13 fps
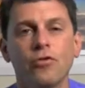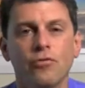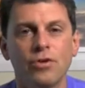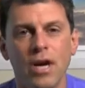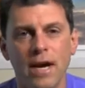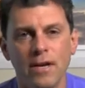
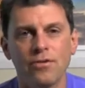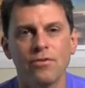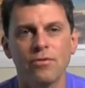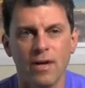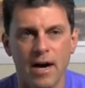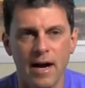you change
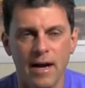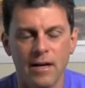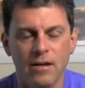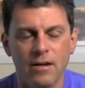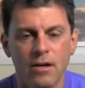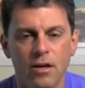your
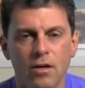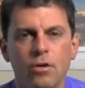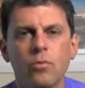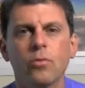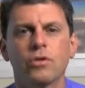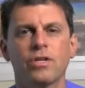diet,
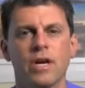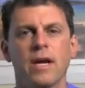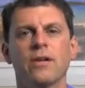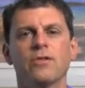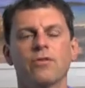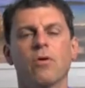you will
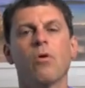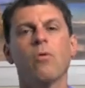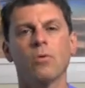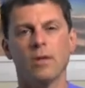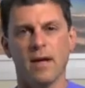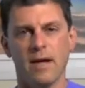change your
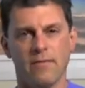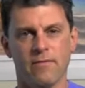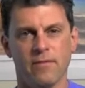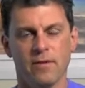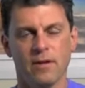whole life.